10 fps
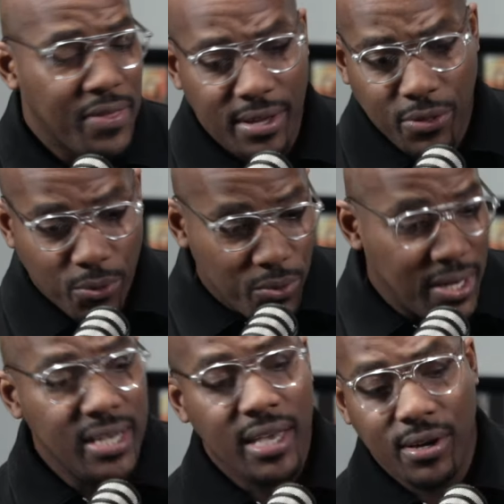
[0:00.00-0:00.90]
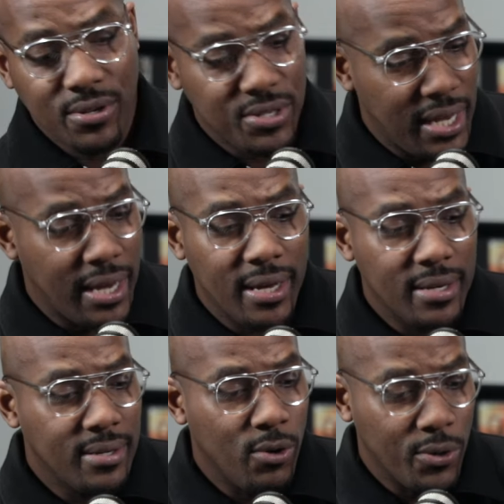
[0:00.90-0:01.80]
think 3 years
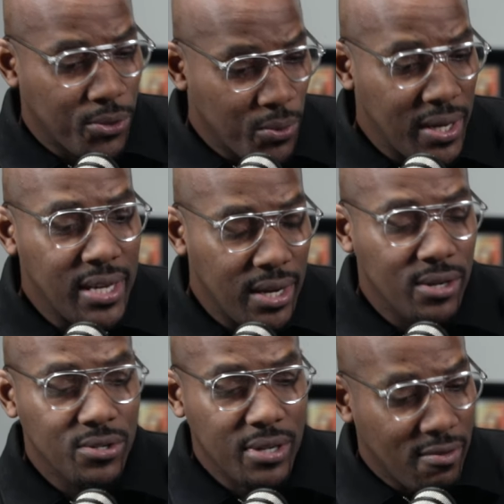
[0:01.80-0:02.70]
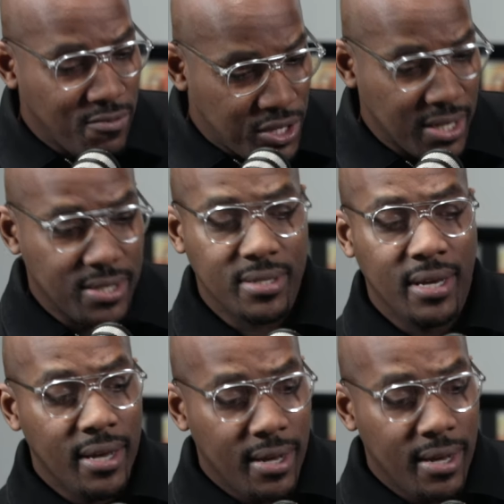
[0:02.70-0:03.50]
in, or 3 years of just